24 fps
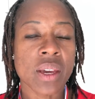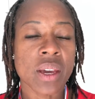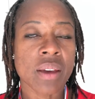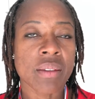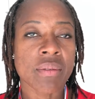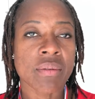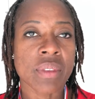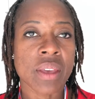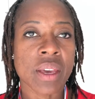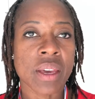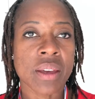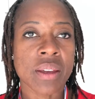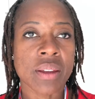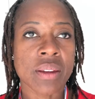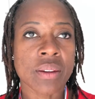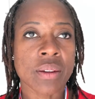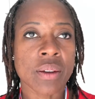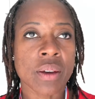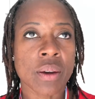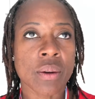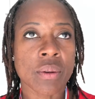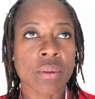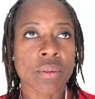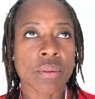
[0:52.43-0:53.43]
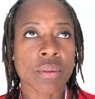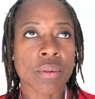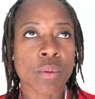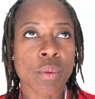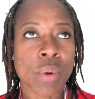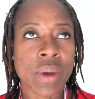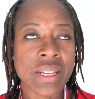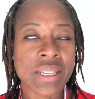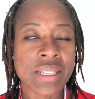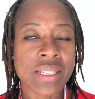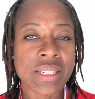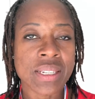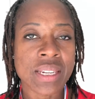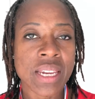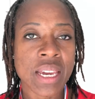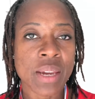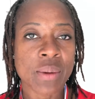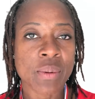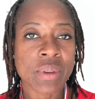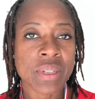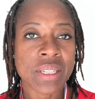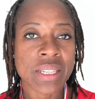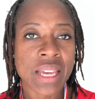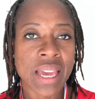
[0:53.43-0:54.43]
And then
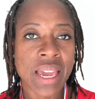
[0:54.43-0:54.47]
Wednesday was